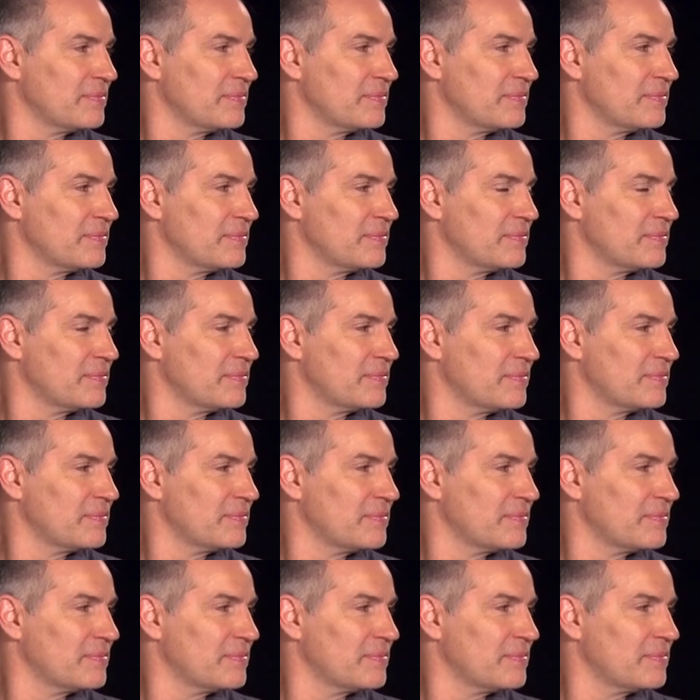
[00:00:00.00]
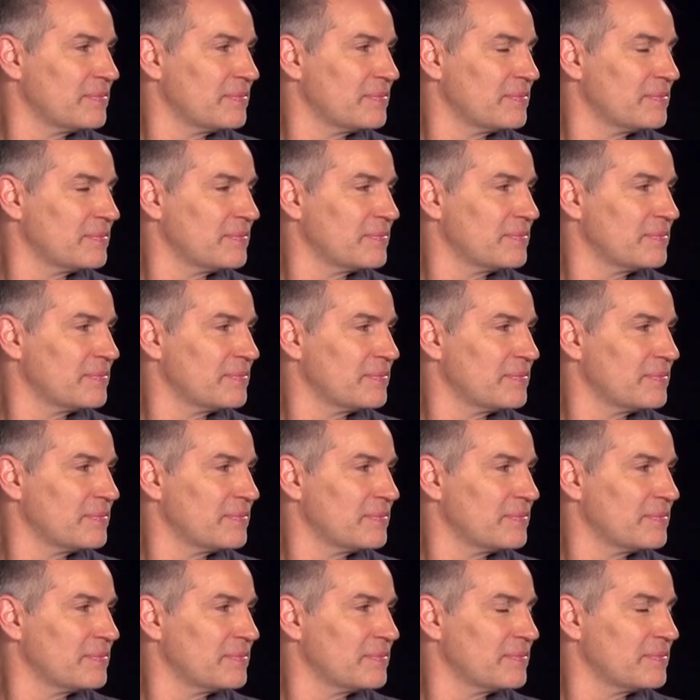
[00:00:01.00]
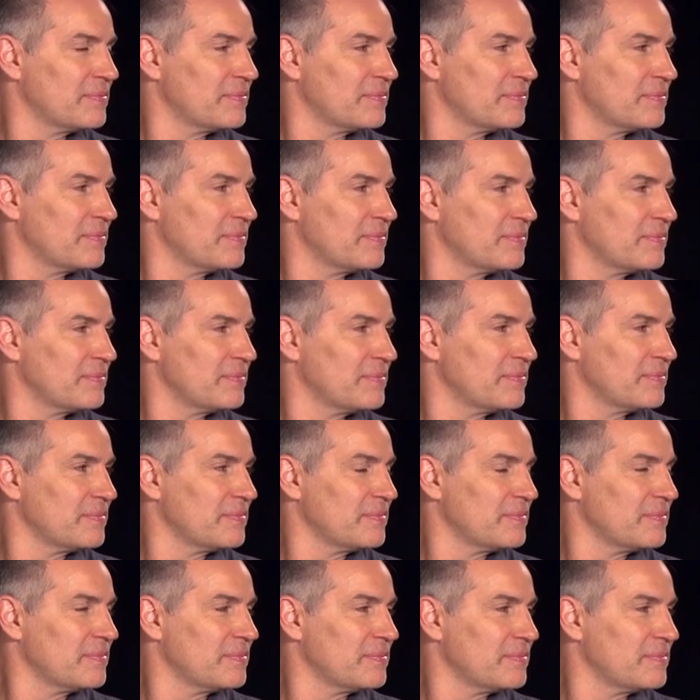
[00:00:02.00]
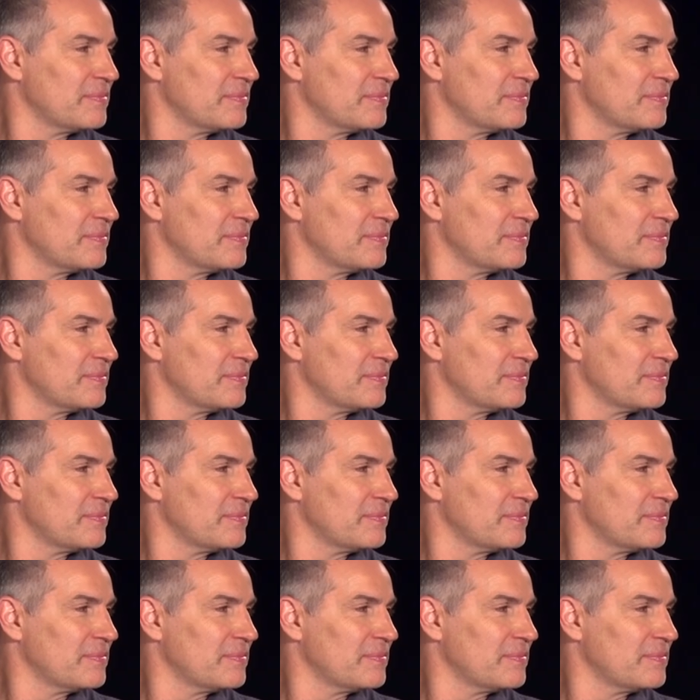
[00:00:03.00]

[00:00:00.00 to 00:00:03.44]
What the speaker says: The person shown says nothing.